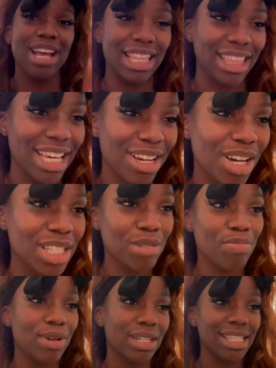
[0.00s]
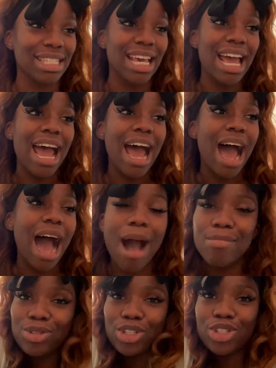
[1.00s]
and their conspiracy.
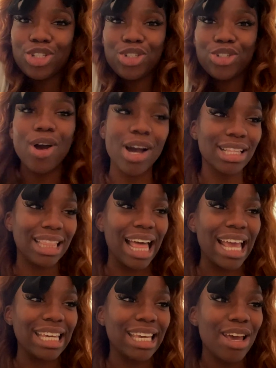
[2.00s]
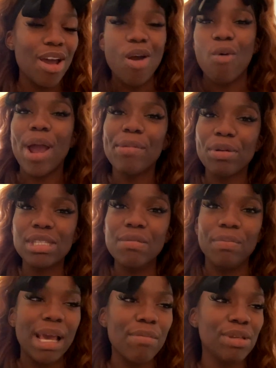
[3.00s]
I'm just shocked. Like, white
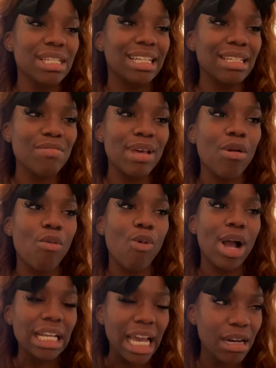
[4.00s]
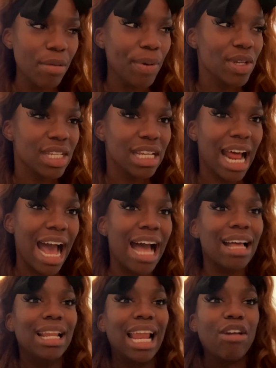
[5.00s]
person, black person, doesn't matter what kind of person.
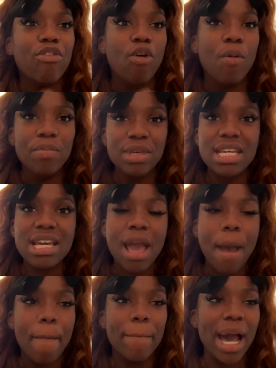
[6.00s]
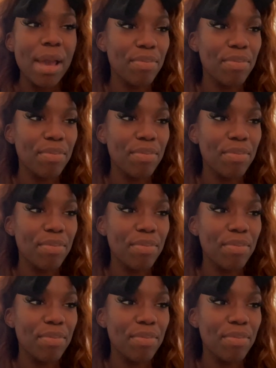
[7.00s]
Like, for me, my